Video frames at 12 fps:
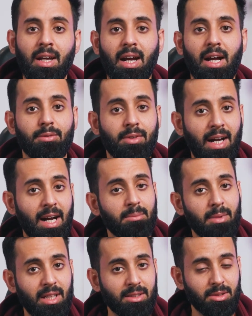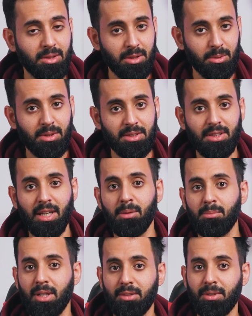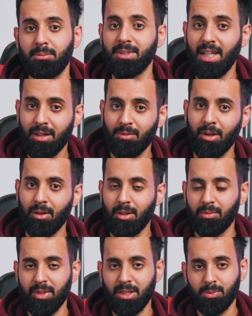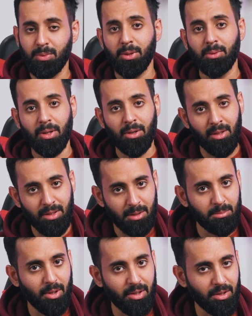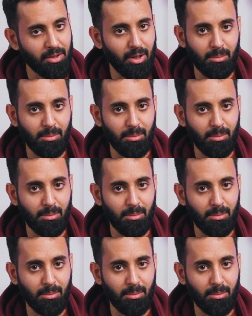And for Ad Maths, you can do the same, but from January onwards, we're doing all the important